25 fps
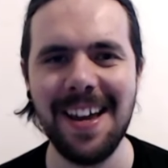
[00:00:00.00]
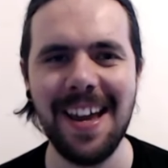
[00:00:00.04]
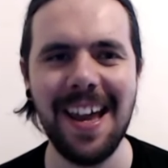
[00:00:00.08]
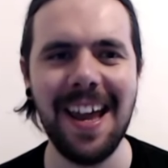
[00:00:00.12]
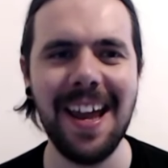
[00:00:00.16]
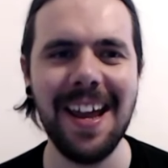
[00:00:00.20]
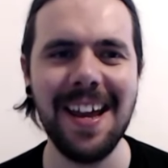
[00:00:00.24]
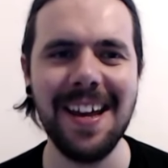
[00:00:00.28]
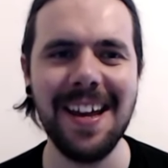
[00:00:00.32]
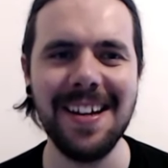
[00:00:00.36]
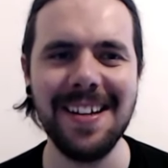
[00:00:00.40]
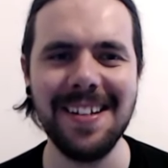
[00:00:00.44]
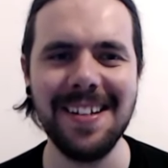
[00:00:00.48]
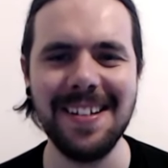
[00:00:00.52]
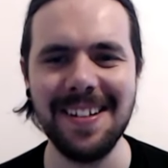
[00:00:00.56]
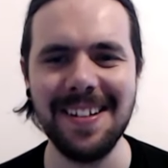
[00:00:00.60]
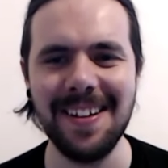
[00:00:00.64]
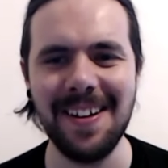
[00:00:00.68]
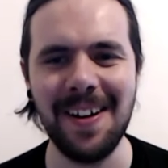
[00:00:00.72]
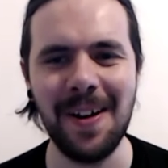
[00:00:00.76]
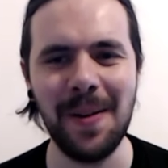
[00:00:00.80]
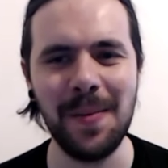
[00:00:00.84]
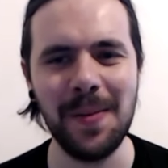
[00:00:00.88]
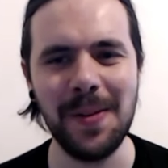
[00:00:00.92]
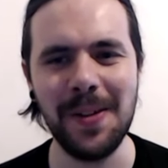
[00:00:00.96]
And
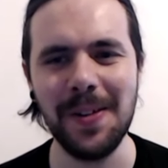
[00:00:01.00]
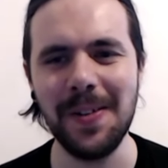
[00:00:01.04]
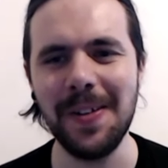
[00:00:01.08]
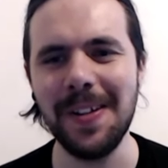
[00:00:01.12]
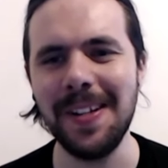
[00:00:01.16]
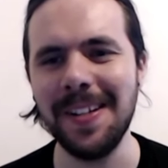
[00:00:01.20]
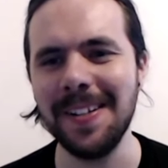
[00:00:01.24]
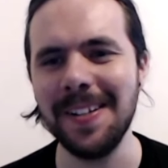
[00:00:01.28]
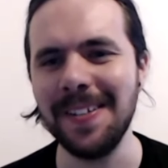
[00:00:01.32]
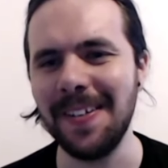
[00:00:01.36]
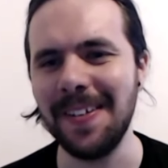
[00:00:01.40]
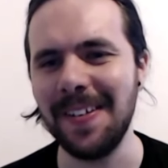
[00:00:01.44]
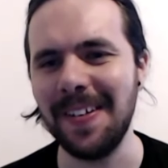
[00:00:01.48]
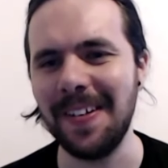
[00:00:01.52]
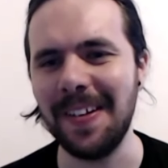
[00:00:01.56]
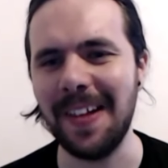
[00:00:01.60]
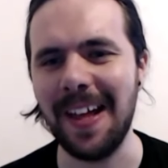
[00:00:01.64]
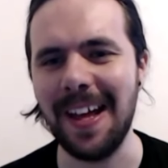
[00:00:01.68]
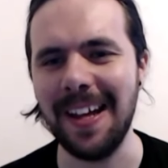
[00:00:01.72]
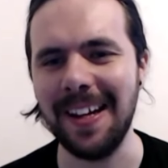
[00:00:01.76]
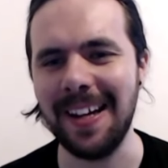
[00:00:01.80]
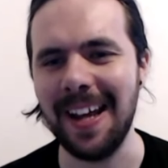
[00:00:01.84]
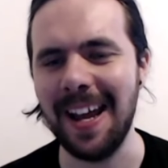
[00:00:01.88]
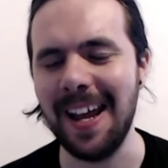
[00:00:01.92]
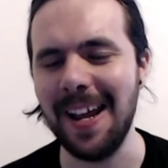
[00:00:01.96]
I'm sure you know
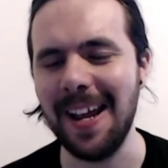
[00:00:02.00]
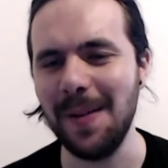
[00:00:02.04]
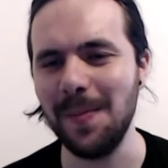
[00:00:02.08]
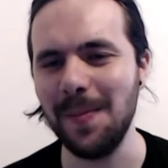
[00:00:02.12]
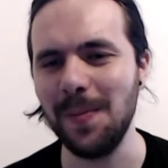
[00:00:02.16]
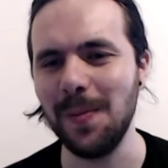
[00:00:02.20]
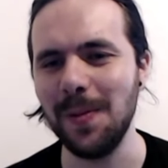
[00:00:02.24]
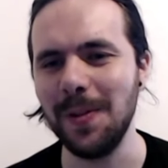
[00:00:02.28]
that game